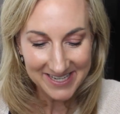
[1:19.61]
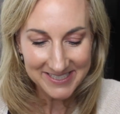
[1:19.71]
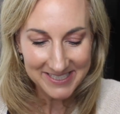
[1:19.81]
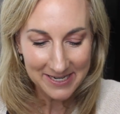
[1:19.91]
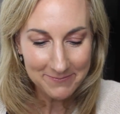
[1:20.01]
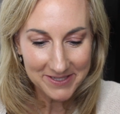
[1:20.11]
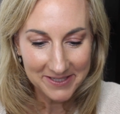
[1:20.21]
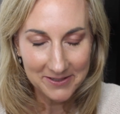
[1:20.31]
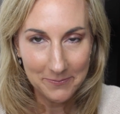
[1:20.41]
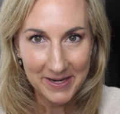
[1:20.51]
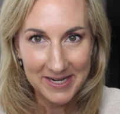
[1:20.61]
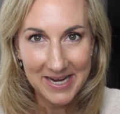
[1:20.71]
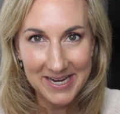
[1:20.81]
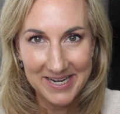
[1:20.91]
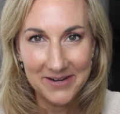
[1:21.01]
they seemed a little
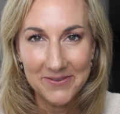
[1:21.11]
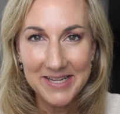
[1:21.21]
bit, uh, you know,